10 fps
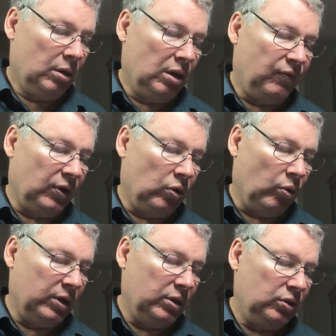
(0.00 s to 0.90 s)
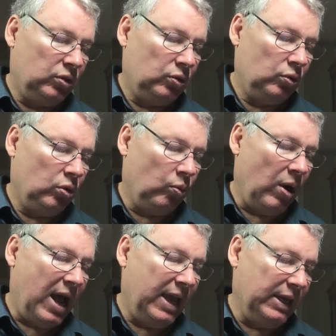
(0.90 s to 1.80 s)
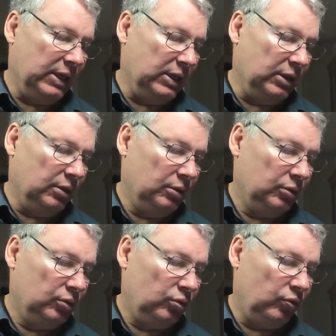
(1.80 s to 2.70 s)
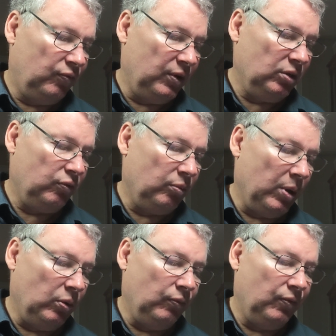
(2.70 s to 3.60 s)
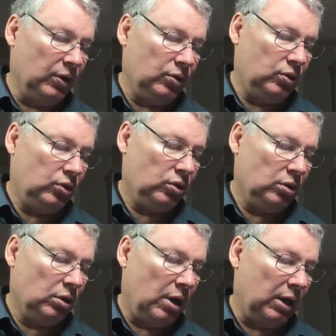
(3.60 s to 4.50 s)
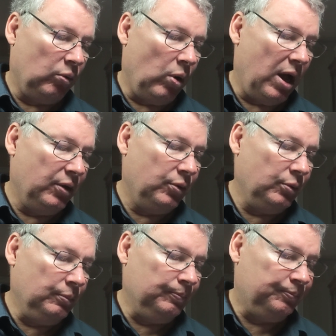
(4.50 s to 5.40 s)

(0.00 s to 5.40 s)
If you're going to Hawaii to fish for bonefish on Oahu